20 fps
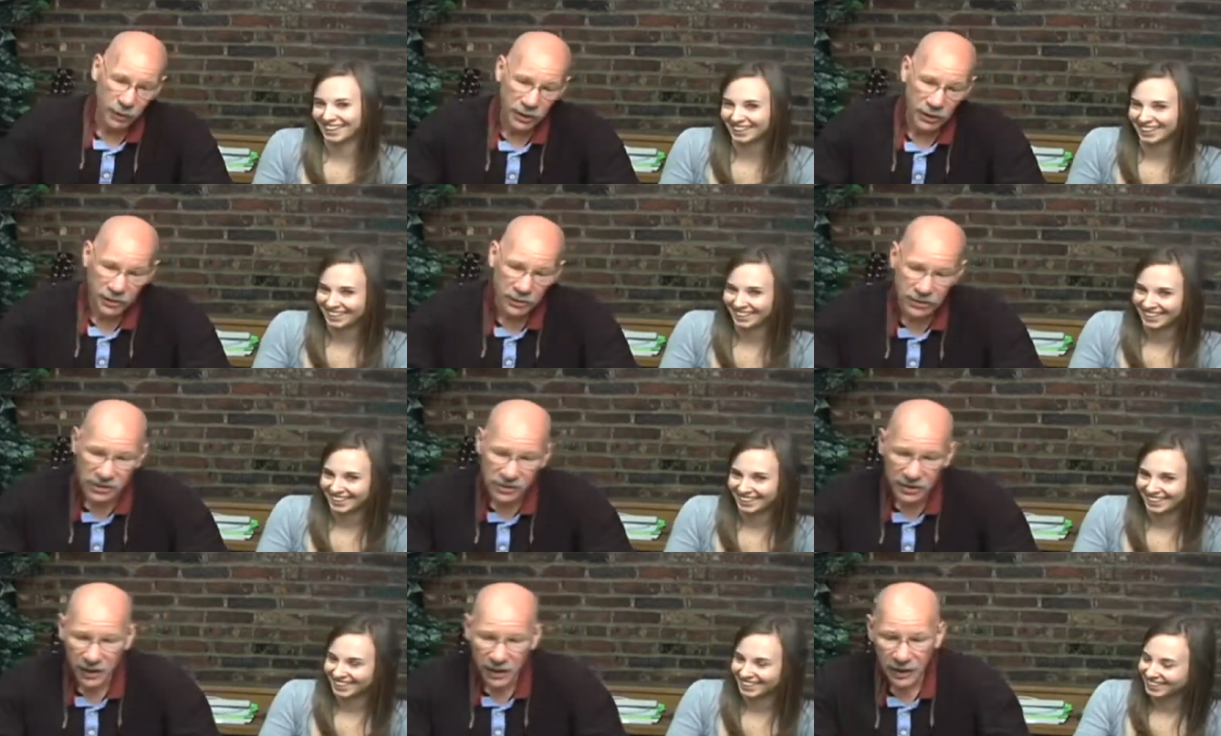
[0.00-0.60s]
Speaker 1: rehearse
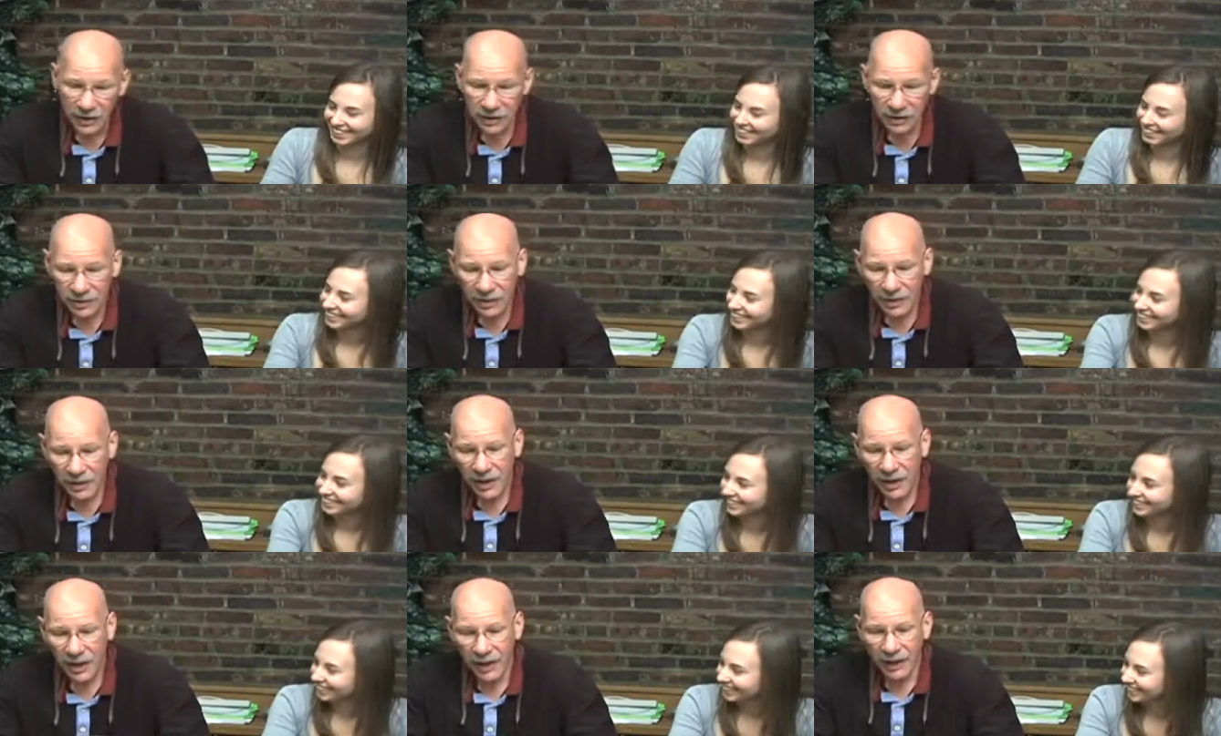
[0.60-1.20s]
that.
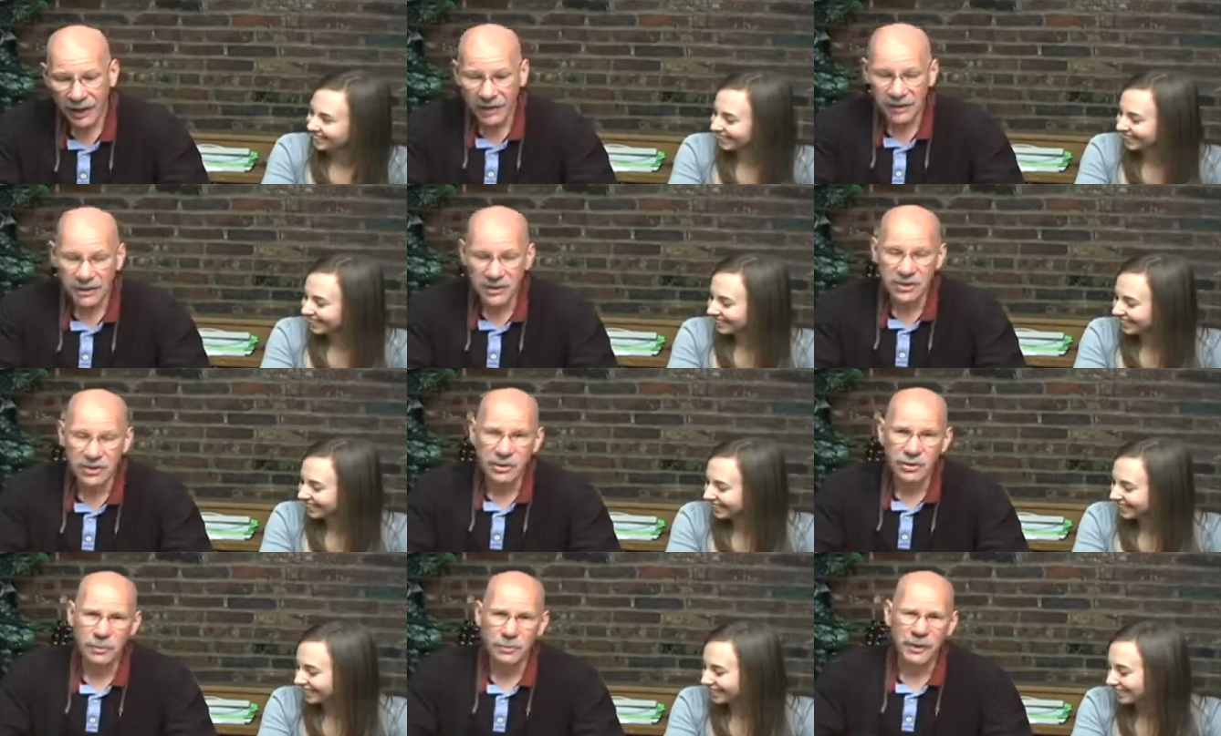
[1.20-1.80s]
I got this
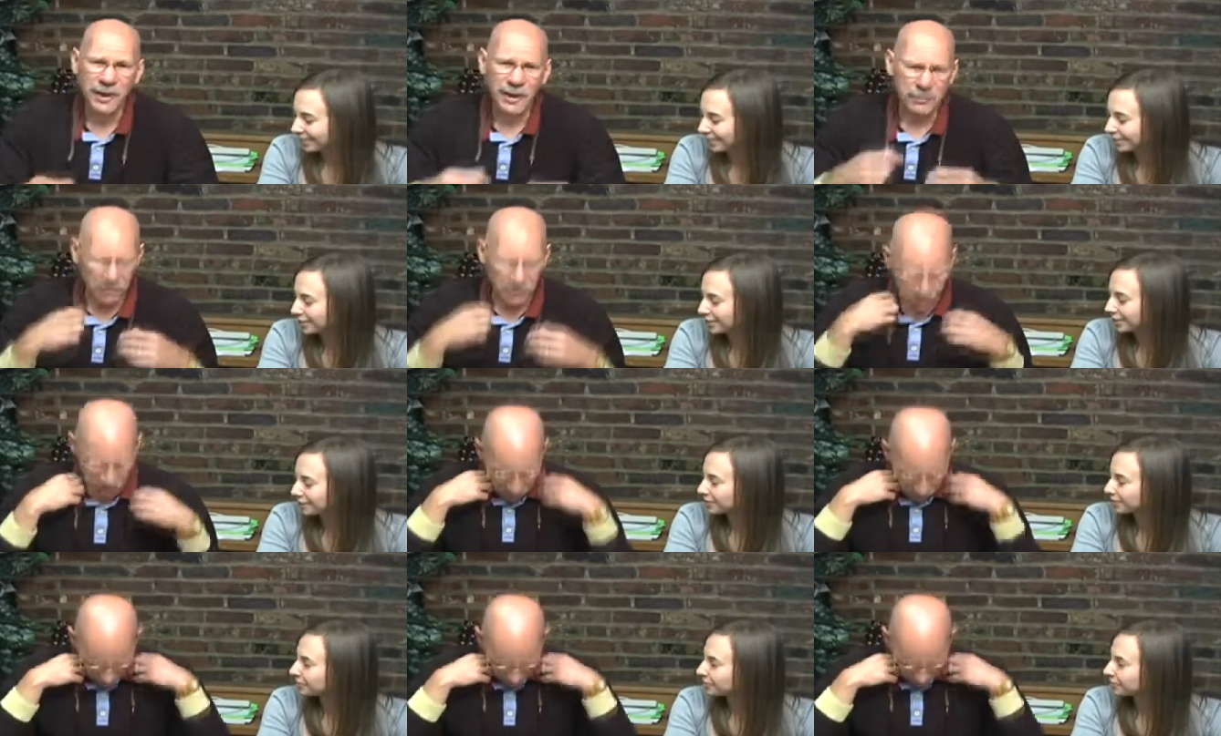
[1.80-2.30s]
stupid hat, but